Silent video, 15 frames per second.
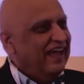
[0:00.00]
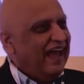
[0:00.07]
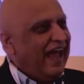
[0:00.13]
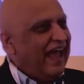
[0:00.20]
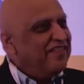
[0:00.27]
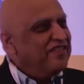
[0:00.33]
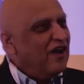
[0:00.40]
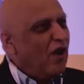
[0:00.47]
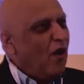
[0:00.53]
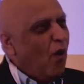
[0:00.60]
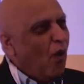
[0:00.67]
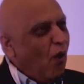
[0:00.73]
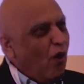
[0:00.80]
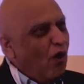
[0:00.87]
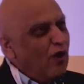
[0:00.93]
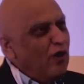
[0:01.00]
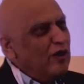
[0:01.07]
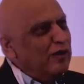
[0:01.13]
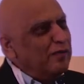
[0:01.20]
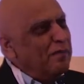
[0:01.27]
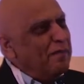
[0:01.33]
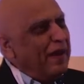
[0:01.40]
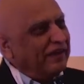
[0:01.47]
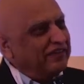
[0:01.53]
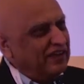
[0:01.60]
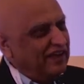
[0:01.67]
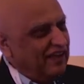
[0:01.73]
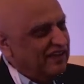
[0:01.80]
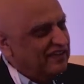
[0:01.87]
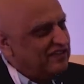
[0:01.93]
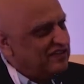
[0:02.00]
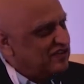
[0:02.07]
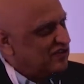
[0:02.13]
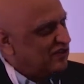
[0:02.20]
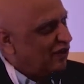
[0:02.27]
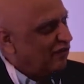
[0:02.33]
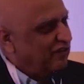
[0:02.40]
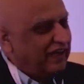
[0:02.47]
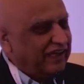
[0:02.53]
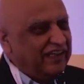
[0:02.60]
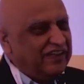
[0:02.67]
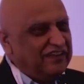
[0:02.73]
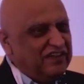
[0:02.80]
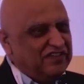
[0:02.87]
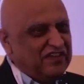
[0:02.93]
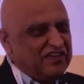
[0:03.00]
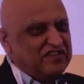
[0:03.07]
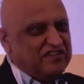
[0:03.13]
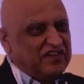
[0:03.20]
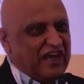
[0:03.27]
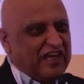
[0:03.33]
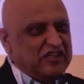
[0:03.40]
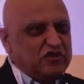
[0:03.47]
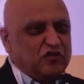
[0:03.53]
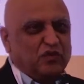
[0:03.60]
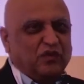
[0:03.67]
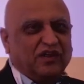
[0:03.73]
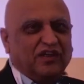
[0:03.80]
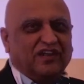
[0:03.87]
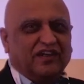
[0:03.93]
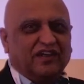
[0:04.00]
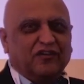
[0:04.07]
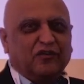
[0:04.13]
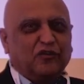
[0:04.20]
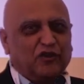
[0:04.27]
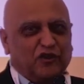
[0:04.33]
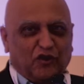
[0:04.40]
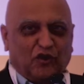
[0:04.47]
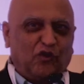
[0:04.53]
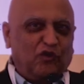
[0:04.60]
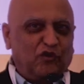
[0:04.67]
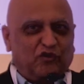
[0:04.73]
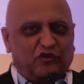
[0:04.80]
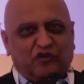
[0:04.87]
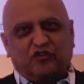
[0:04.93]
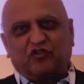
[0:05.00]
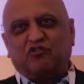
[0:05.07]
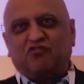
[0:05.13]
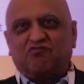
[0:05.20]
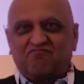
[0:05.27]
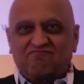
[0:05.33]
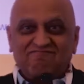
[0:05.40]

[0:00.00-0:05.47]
And the old methods of getting these insights were to use